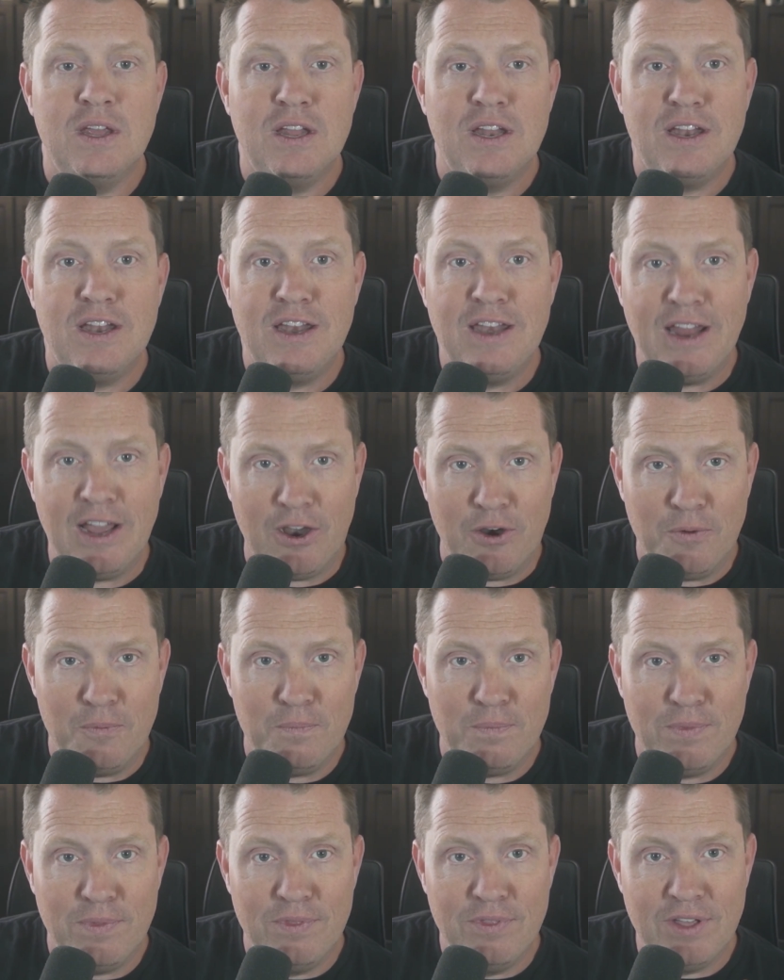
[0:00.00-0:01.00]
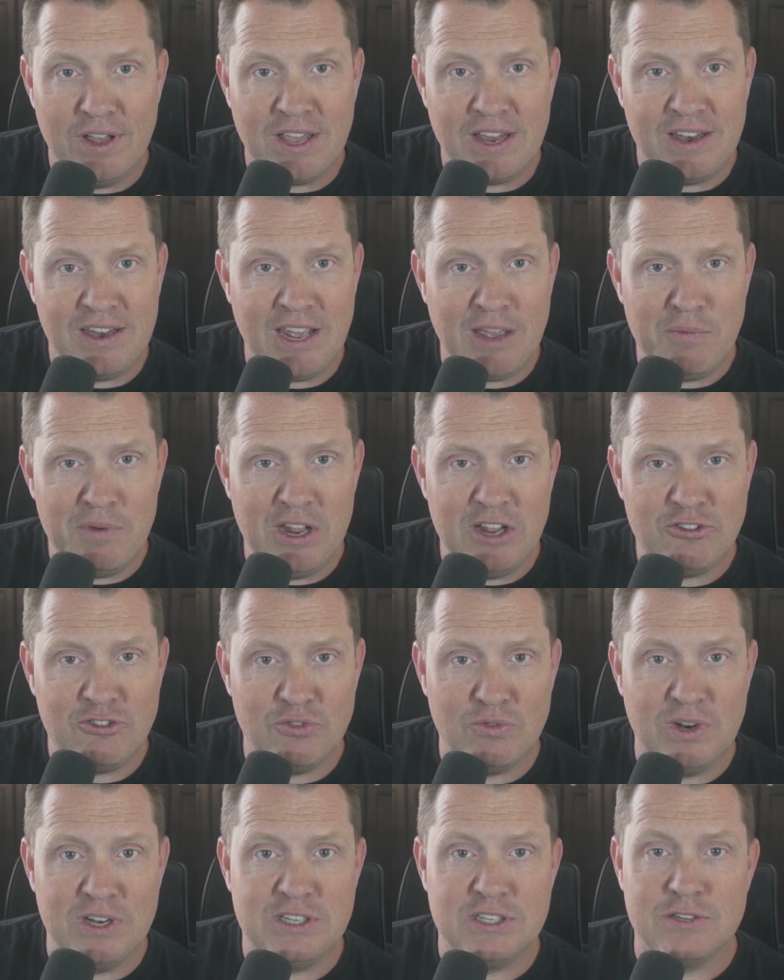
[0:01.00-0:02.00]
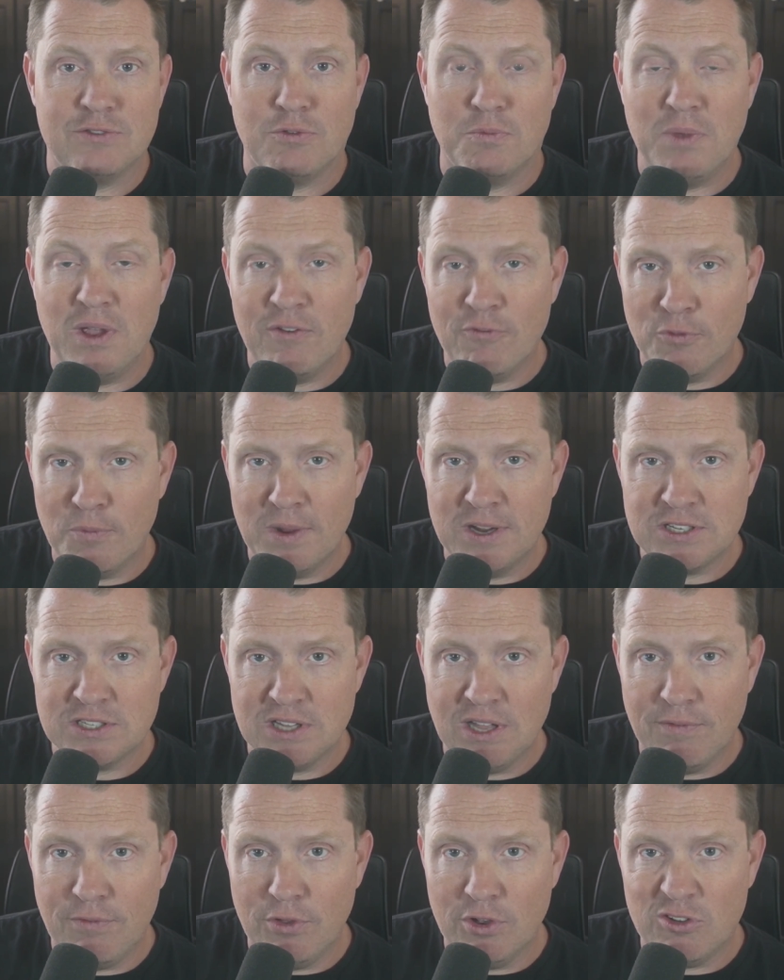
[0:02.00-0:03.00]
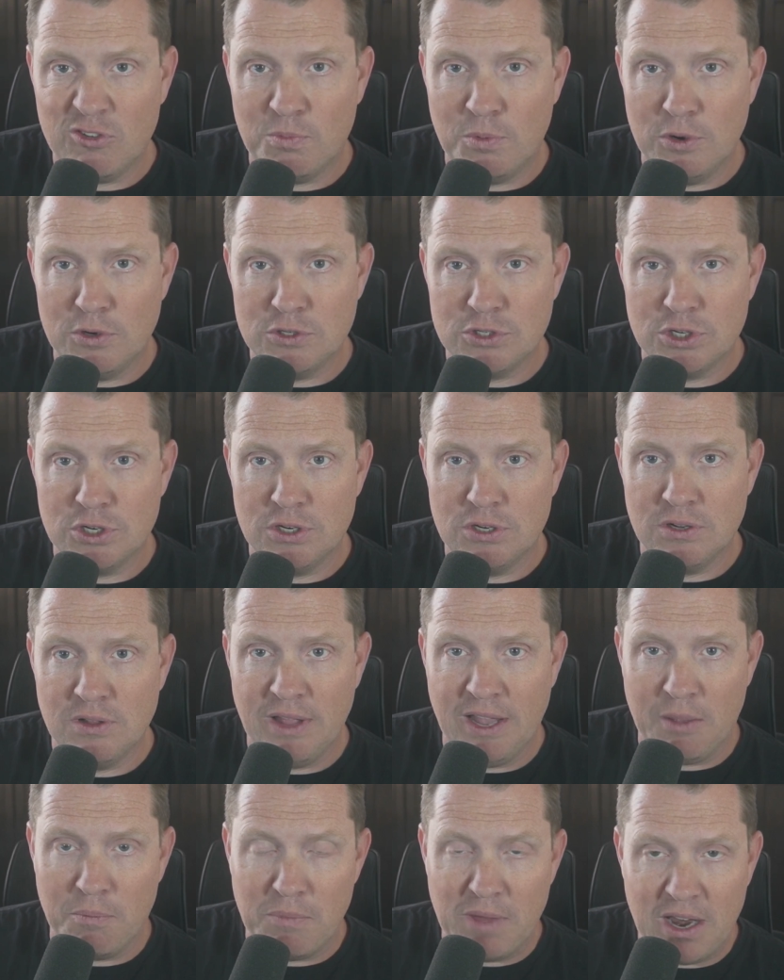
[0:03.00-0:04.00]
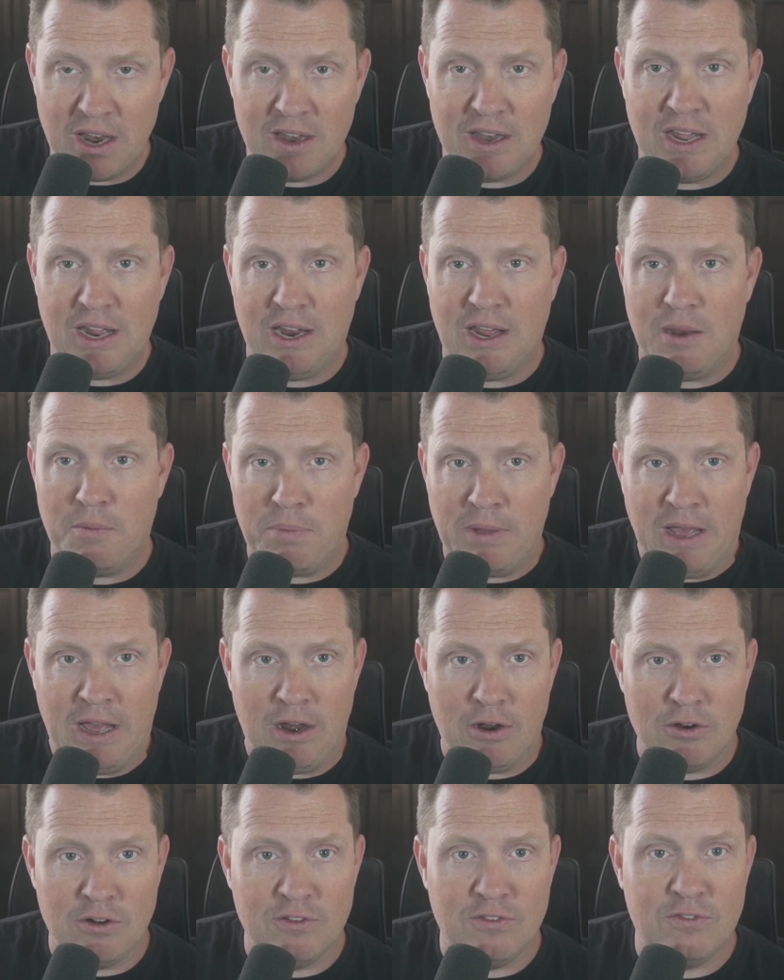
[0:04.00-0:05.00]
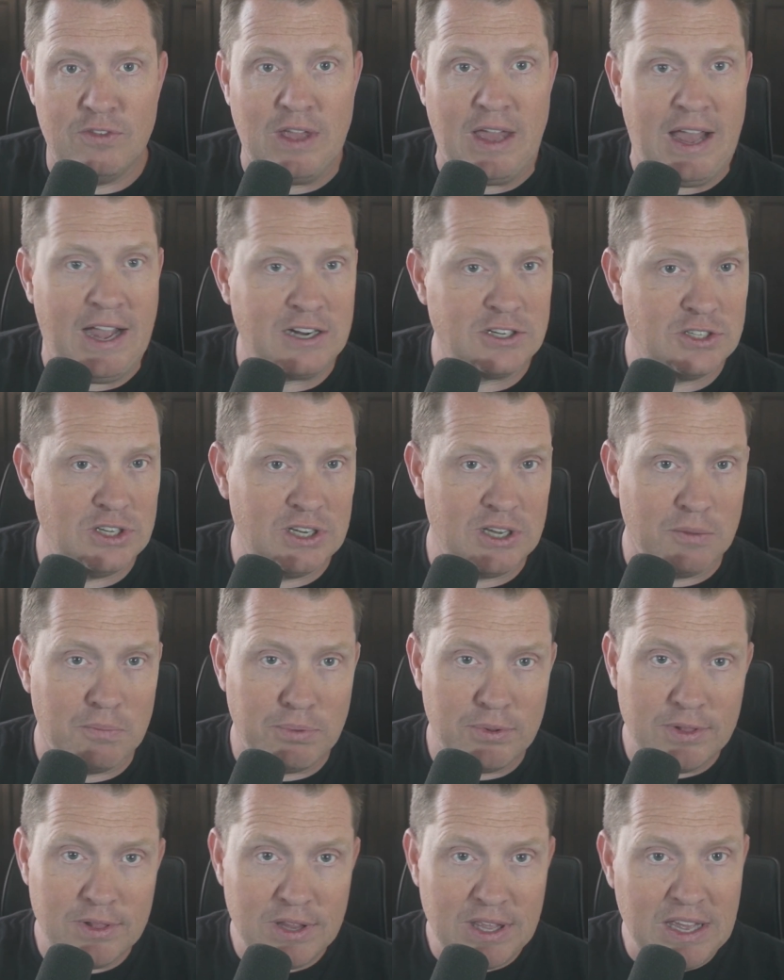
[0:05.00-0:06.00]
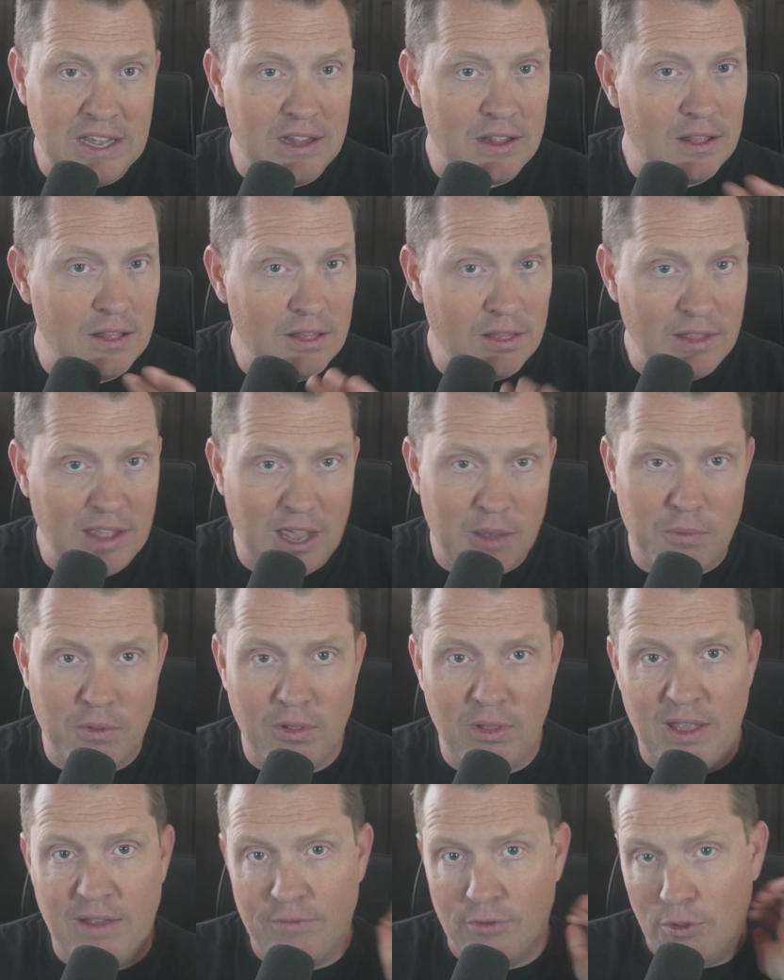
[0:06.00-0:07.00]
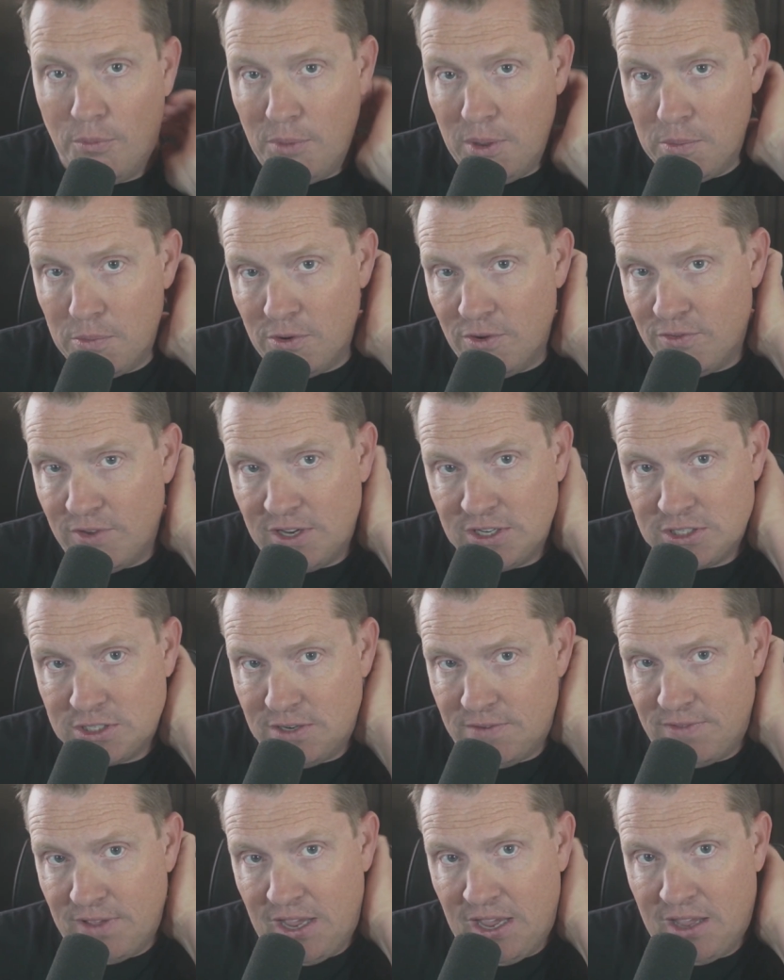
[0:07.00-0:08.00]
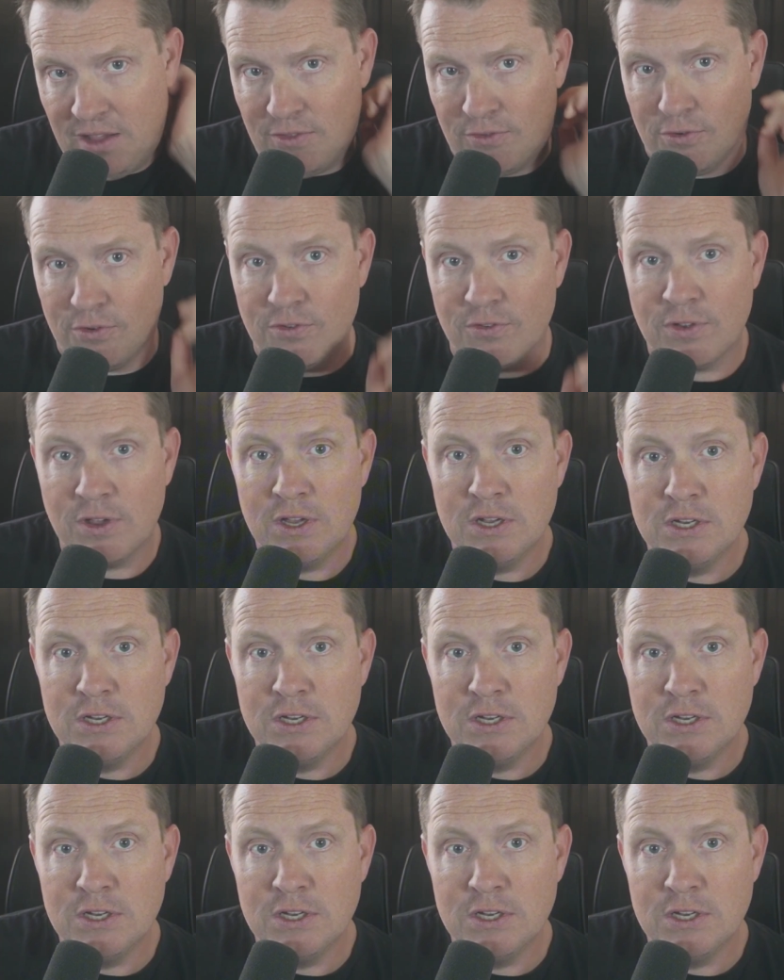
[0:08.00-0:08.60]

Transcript: Now, the contamination ranges from information level exposure, like metadata and patterns, to actually complete label level memorization of the answers.